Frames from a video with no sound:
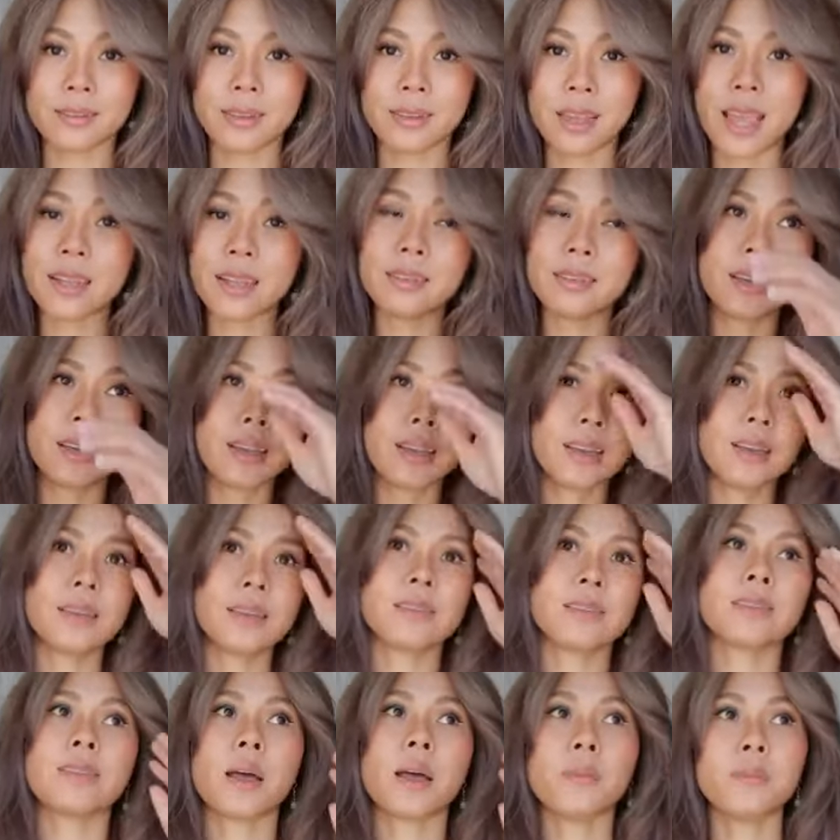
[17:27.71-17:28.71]
And
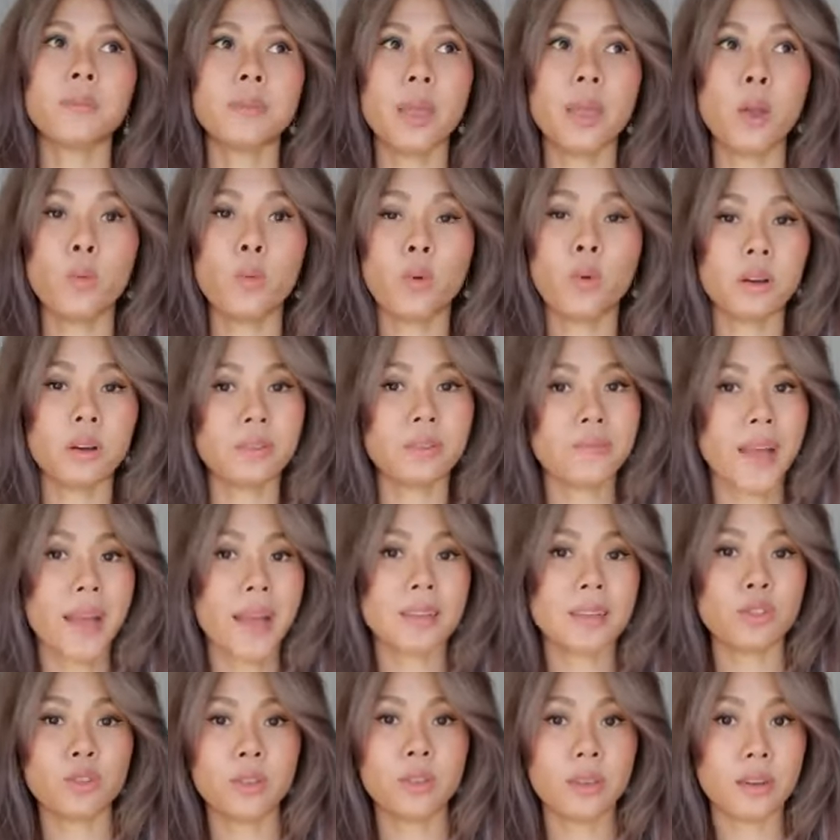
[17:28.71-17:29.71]
some may work
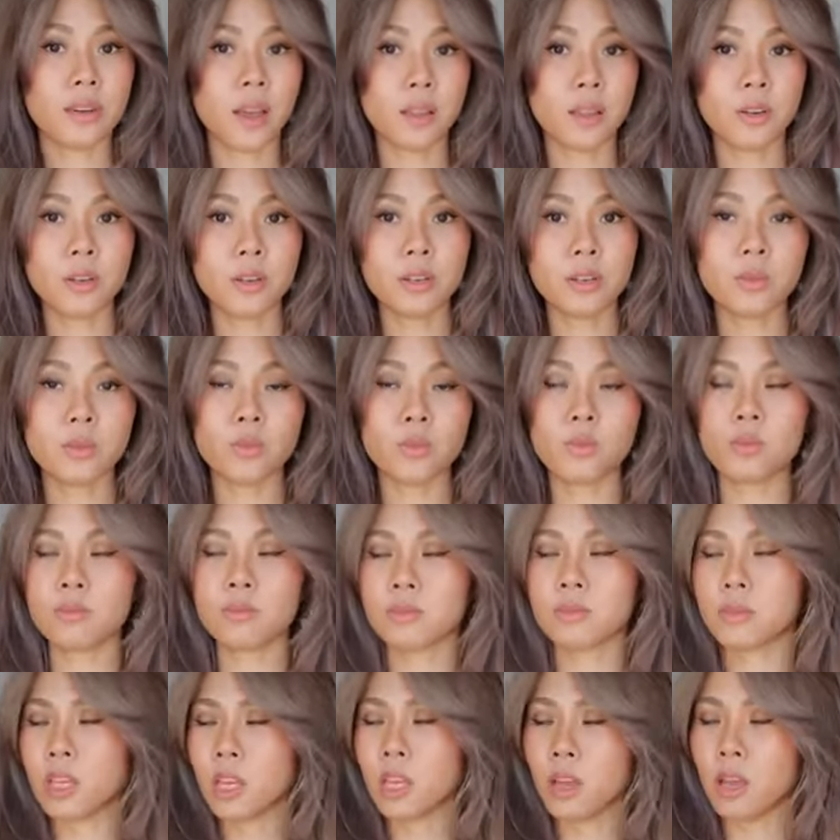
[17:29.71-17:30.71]
faster than others,
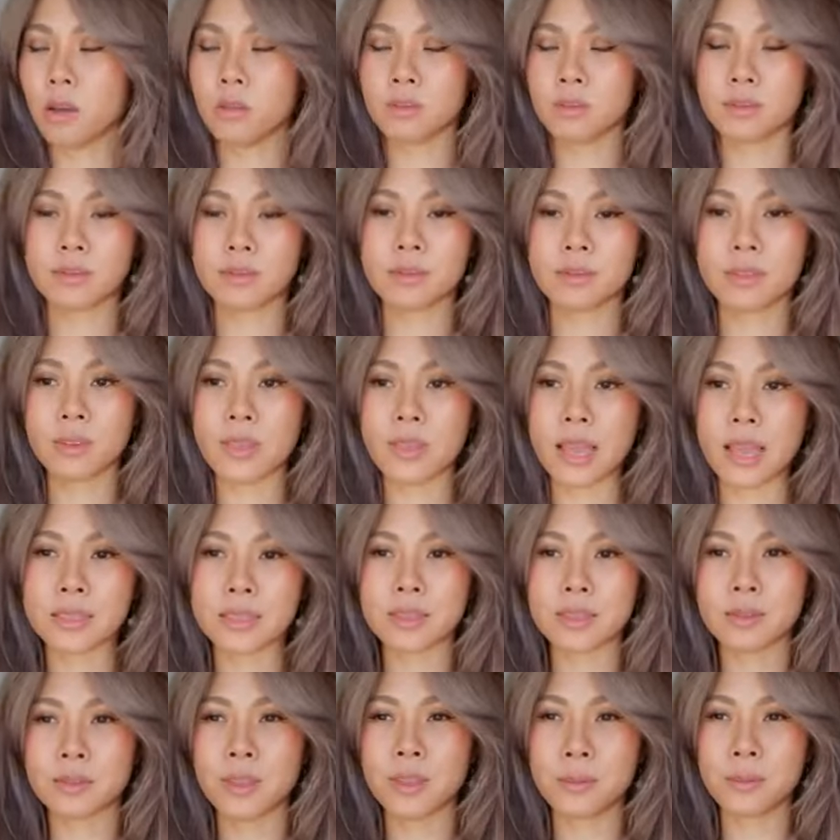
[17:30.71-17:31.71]
you know, so that's
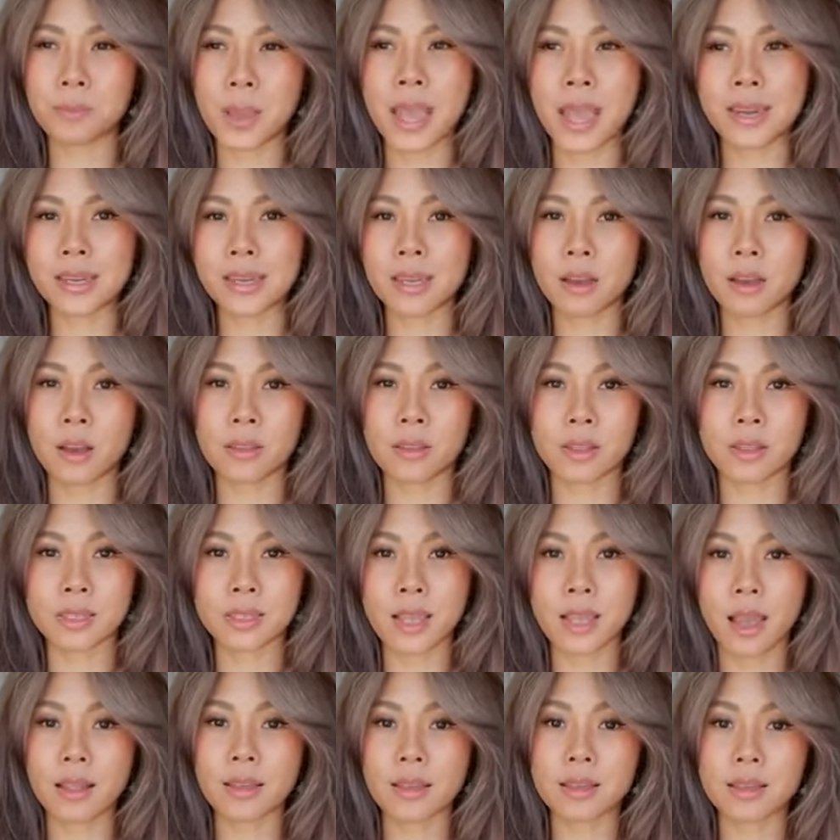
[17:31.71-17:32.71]
depending on the
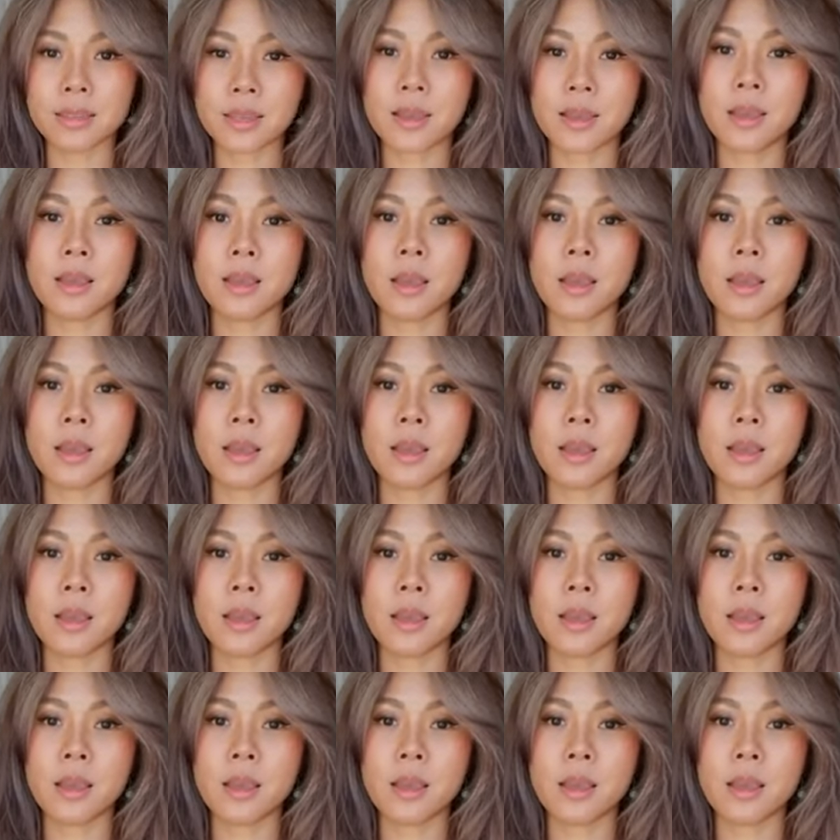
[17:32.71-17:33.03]
stylist.